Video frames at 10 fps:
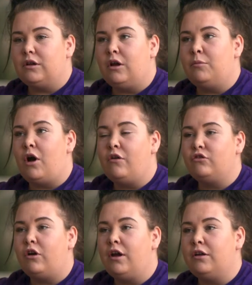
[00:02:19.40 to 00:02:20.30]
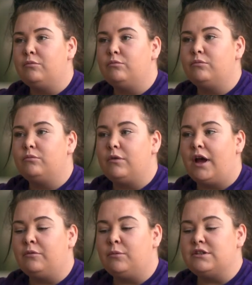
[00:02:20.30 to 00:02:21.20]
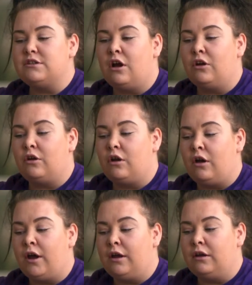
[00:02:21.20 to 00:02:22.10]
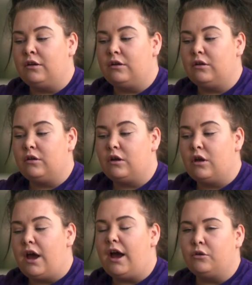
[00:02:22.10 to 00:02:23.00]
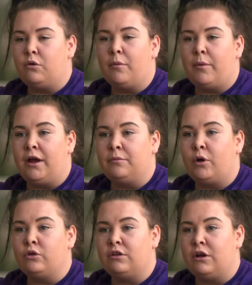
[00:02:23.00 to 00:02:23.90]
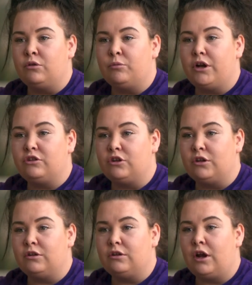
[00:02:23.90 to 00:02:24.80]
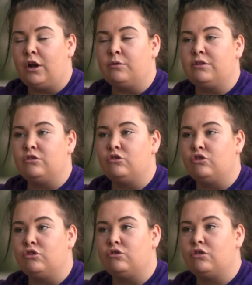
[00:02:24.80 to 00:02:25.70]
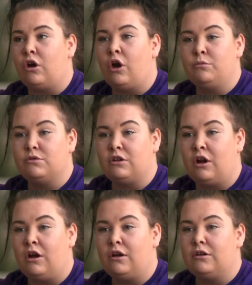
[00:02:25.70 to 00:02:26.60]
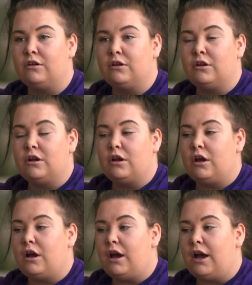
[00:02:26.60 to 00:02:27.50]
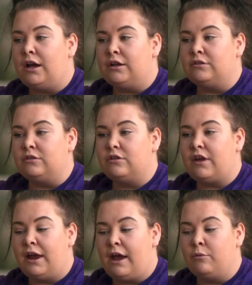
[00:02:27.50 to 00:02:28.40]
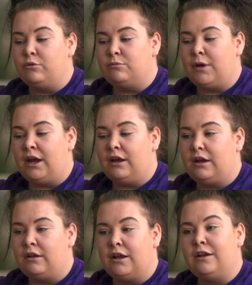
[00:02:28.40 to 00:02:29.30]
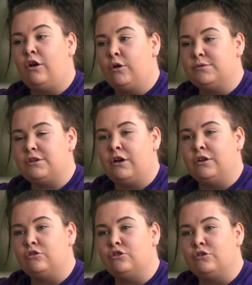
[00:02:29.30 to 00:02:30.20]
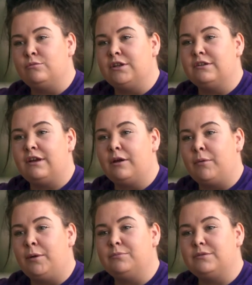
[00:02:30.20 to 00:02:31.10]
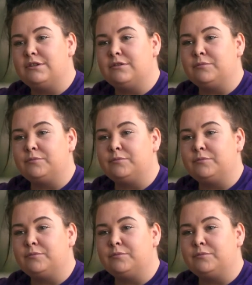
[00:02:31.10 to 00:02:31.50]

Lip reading: After I had my son, I had quite bad postnatal depression and I was introduced to Homestart and they helped me, and then Homestart introduced me to Techmums.